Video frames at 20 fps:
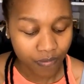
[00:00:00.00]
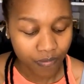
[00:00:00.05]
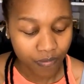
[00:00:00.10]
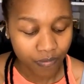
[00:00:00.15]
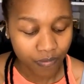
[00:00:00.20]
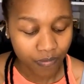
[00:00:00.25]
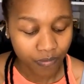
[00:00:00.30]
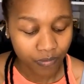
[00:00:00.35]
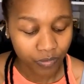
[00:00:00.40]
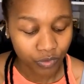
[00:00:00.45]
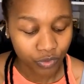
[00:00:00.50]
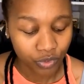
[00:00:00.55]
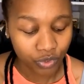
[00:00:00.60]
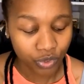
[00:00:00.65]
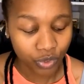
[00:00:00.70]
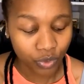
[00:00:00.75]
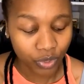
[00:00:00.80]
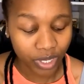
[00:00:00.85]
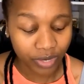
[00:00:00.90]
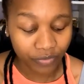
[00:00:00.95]
So
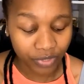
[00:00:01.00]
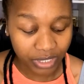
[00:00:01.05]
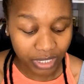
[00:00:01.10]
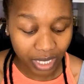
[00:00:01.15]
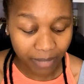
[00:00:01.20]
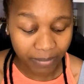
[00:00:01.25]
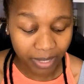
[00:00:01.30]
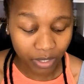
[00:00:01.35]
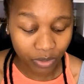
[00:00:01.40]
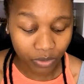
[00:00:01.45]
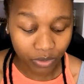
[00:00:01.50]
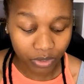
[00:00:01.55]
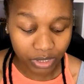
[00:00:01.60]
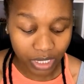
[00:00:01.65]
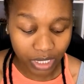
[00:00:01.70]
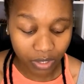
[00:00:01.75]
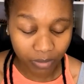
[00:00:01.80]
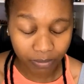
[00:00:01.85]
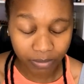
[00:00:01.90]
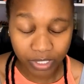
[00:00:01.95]
every time I look down,
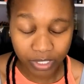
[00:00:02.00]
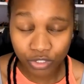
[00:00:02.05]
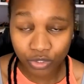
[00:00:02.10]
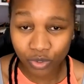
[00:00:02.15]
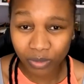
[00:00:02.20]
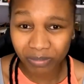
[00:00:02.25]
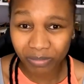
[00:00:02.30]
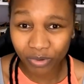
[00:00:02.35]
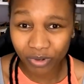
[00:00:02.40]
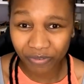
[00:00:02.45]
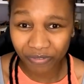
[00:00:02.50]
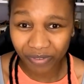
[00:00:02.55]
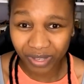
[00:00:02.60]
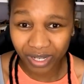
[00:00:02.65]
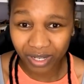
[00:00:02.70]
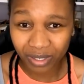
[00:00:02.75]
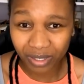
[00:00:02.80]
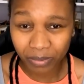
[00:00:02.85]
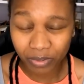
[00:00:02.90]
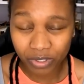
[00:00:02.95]
please don't be offended,
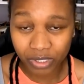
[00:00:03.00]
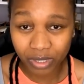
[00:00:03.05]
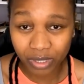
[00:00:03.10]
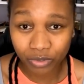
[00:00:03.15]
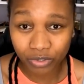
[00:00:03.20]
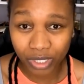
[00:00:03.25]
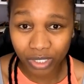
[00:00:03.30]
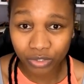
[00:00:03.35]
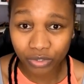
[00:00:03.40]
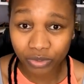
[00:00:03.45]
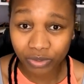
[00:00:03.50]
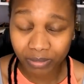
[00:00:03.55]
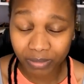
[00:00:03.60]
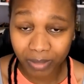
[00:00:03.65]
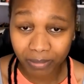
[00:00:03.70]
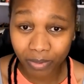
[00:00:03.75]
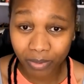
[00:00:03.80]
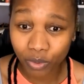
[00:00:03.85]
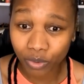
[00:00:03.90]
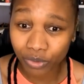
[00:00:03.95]
because I'm trying to remember
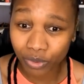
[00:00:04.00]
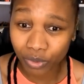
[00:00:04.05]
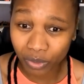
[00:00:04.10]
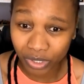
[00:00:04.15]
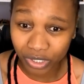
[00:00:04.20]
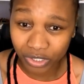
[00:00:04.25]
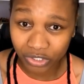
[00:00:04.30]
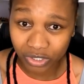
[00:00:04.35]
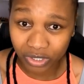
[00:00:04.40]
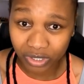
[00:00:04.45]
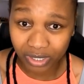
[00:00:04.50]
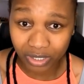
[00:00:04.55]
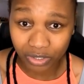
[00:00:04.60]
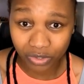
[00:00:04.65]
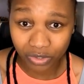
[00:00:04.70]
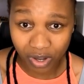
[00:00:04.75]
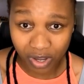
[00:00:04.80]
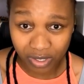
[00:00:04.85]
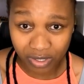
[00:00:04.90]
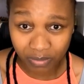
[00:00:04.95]
all the questions that you
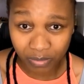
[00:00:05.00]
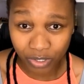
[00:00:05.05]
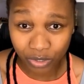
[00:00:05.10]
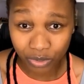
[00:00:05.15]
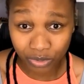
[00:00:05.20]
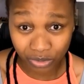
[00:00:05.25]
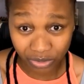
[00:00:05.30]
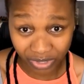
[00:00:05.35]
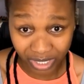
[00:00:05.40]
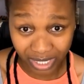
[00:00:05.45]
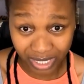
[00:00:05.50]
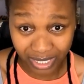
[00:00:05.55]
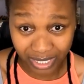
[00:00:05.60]
asked me during the day.